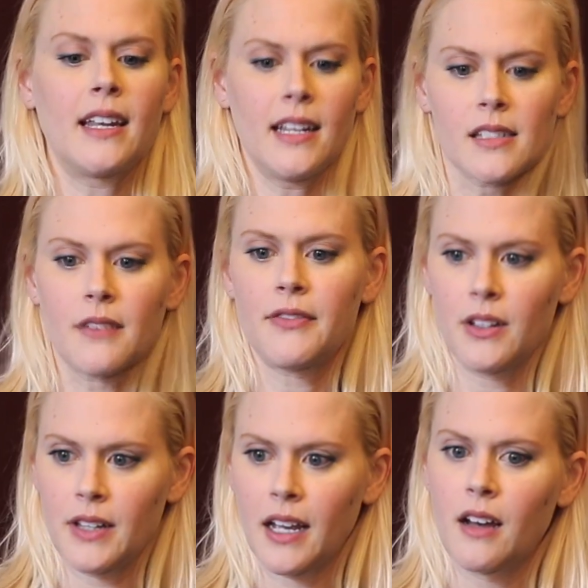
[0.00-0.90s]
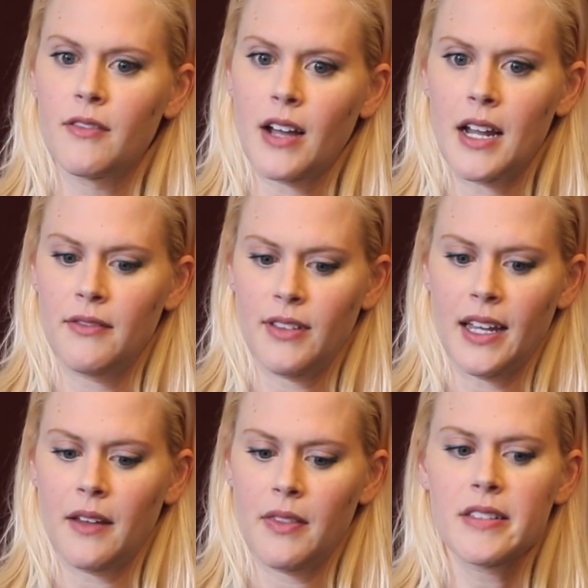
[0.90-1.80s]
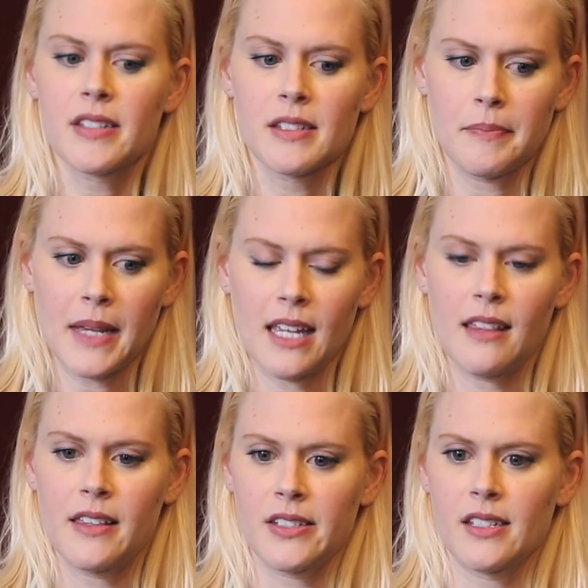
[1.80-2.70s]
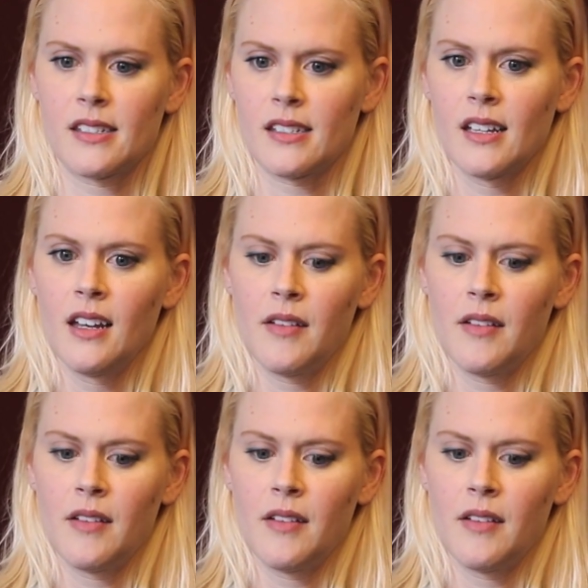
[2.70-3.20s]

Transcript: it is a feeling of kind of like, this is me, this is,